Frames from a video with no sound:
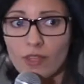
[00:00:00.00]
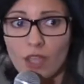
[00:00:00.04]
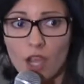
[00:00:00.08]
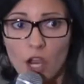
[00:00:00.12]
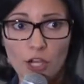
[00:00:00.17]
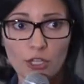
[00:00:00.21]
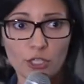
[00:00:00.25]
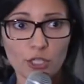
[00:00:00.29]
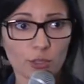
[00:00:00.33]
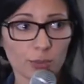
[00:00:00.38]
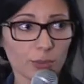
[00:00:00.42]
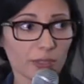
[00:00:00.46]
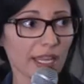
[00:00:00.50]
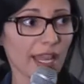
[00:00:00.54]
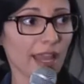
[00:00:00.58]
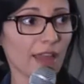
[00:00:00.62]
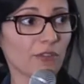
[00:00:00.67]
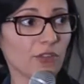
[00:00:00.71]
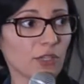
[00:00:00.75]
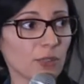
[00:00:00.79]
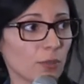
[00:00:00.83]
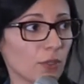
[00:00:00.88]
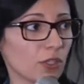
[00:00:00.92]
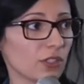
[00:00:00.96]
arguably
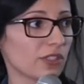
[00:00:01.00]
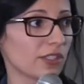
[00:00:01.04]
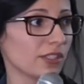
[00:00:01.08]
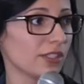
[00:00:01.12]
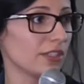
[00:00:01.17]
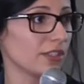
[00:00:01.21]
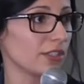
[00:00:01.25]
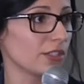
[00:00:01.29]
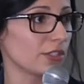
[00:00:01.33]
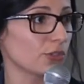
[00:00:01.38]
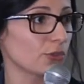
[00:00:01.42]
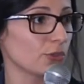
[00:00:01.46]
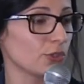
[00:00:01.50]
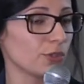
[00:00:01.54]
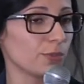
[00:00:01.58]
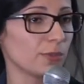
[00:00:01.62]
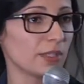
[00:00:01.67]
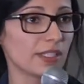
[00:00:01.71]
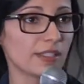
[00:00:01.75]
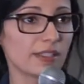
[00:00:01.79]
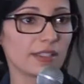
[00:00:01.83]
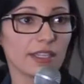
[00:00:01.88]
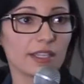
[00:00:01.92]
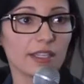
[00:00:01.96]
every person in this room,
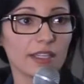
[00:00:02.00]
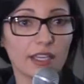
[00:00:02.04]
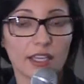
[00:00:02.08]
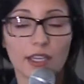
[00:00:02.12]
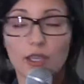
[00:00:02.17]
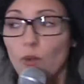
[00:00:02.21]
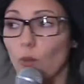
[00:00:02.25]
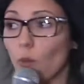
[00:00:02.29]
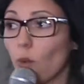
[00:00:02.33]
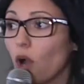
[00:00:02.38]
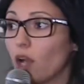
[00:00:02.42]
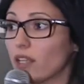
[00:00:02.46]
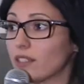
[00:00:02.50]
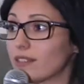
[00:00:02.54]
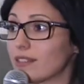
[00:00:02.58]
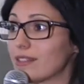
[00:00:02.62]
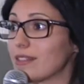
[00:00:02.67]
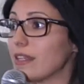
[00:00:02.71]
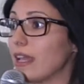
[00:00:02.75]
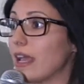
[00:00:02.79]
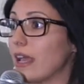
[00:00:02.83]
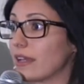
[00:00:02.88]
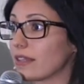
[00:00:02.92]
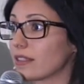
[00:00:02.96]
is thinking, what's
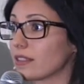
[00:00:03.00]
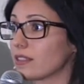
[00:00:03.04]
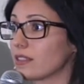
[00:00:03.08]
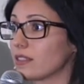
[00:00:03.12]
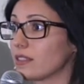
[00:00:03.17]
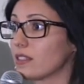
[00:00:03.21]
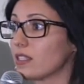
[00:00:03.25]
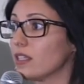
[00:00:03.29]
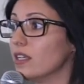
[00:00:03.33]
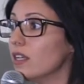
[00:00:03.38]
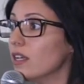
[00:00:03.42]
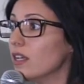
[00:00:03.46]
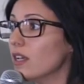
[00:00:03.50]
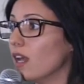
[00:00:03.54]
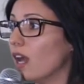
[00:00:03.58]
next?